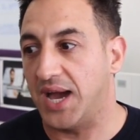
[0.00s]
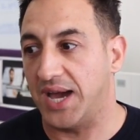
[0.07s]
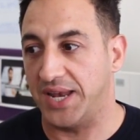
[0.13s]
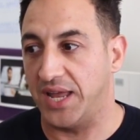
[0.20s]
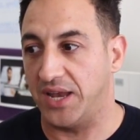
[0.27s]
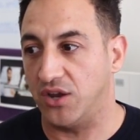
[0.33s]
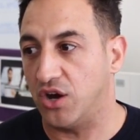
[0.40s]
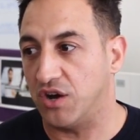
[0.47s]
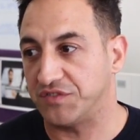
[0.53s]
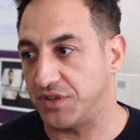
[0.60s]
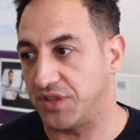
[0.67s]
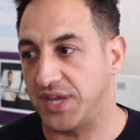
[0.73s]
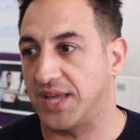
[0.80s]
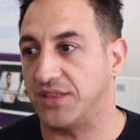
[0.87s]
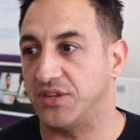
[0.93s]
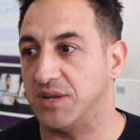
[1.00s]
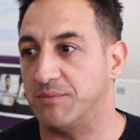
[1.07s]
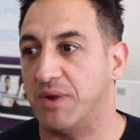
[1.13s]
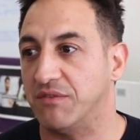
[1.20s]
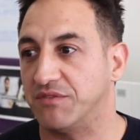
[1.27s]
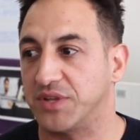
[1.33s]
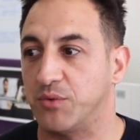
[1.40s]
And then after the end of the
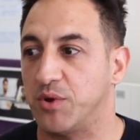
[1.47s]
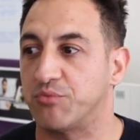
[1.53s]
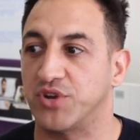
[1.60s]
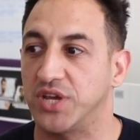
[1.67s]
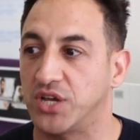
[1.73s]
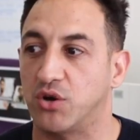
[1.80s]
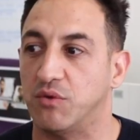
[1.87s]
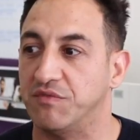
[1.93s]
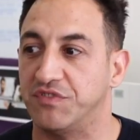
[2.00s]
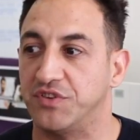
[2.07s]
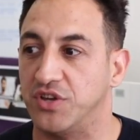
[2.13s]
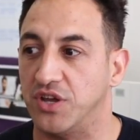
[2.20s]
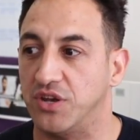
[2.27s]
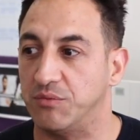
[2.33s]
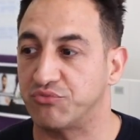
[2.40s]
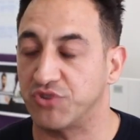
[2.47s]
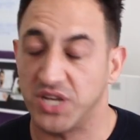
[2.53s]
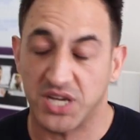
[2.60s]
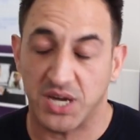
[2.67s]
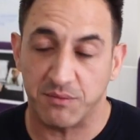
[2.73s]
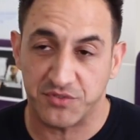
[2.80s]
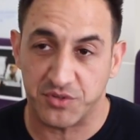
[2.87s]
month, they were pretty confident,
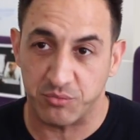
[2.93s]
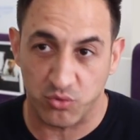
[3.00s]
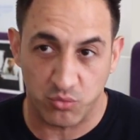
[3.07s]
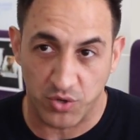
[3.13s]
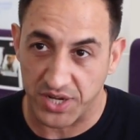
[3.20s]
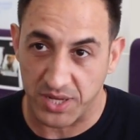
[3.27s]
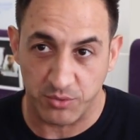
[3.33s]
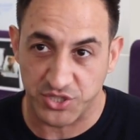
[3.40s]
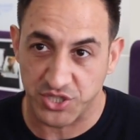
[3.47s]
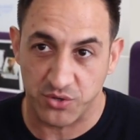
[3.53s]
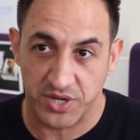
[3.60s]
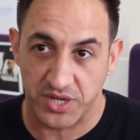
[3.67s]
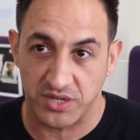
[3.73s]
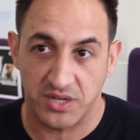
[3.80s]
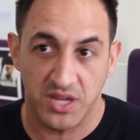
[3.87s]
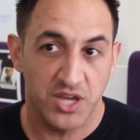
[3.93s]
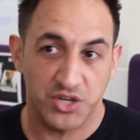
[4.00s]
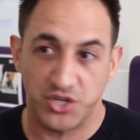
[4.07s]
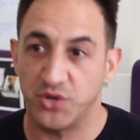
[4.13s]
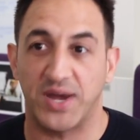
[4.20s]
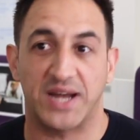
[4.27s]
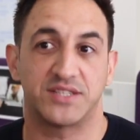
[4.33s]
pretty comfortable what they were doing,
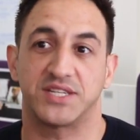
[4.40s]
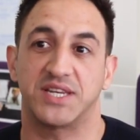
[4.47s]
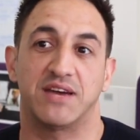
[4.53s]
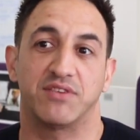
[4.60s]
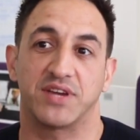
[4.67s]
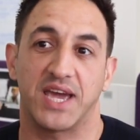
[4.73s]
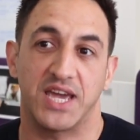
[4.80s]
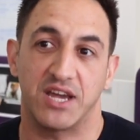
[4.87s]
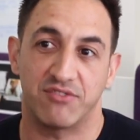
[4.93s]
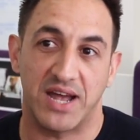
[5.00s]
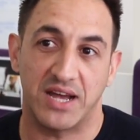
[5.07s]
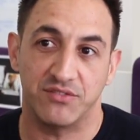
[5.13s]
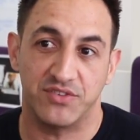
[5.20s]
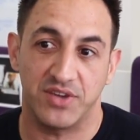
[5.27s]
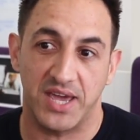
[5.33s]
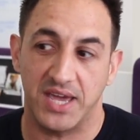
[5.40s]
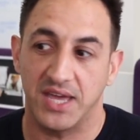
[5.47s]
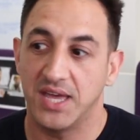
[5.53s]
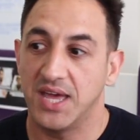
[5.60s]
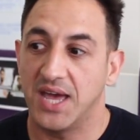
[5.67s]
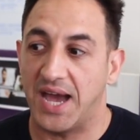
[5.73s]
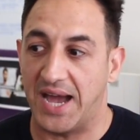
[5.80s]
knew how to navigate around it,
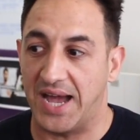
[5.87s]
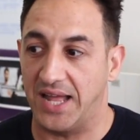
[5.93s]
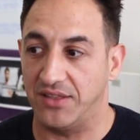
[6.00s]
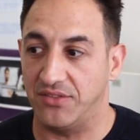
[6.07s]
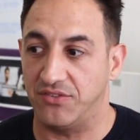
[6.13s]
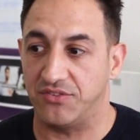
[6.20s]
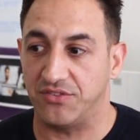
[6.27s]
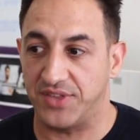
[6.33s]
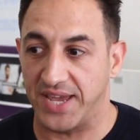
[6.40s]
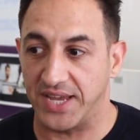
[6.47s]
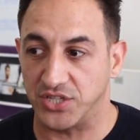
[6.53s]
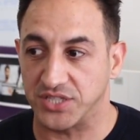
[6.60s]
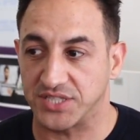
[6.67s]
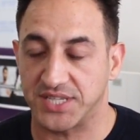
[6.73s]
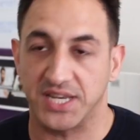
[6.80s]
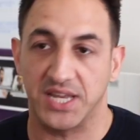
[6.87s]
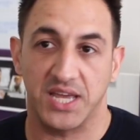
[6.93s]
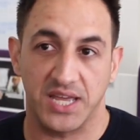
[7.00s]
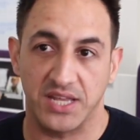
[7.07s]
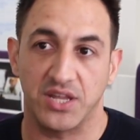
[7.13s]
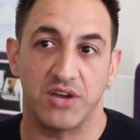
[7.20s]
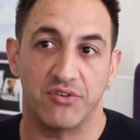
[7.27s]
and they just did it
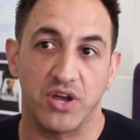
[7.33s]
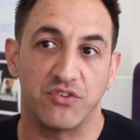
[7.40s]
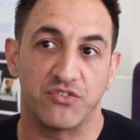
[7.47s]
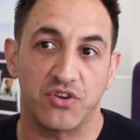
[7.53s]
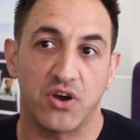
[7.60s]
in their own